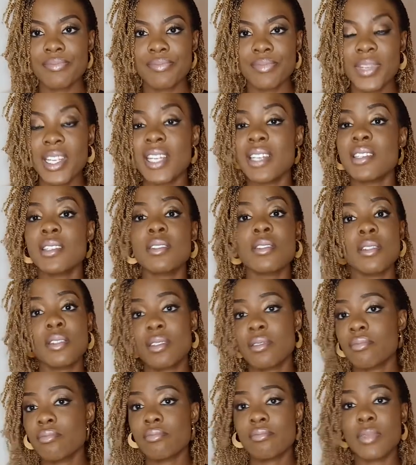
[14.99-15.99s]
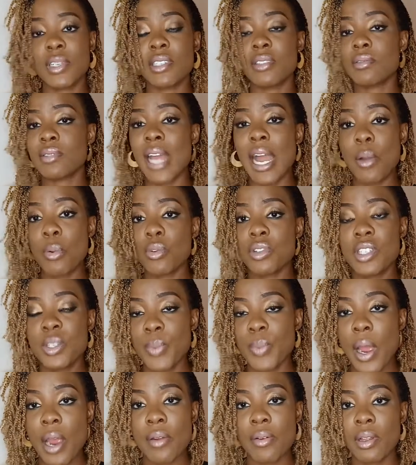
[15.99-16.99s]
Things took a downward
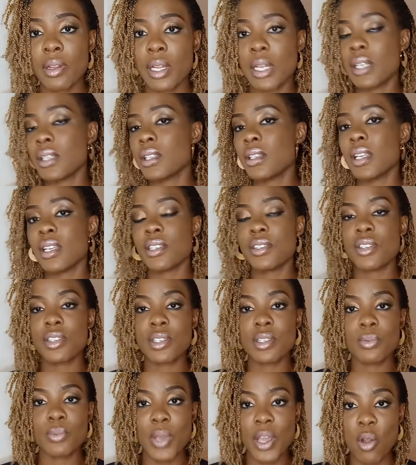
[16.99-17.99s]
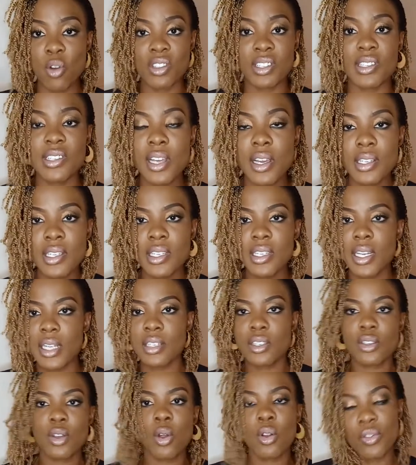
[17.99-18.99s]
spiral and things just were uncertain
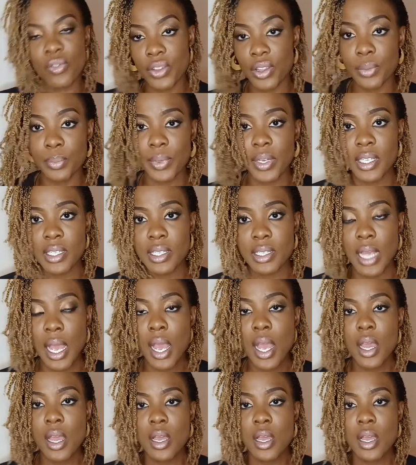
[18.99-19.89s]
and just all over the place.